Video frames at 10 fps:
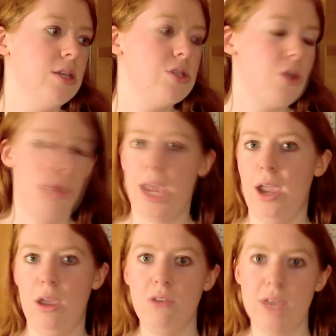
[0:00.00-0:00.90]
So
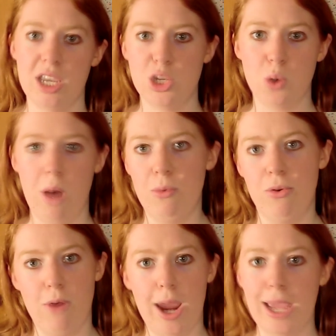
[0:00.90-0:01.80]
thank you, V.E. Schwab,
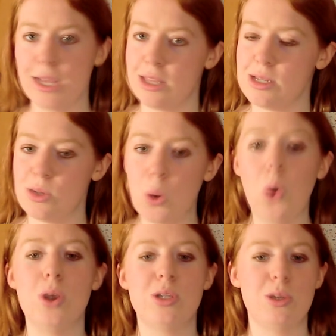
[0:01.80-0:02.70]
for writing this
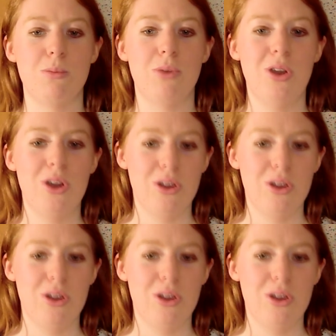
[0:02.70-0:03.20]
awesome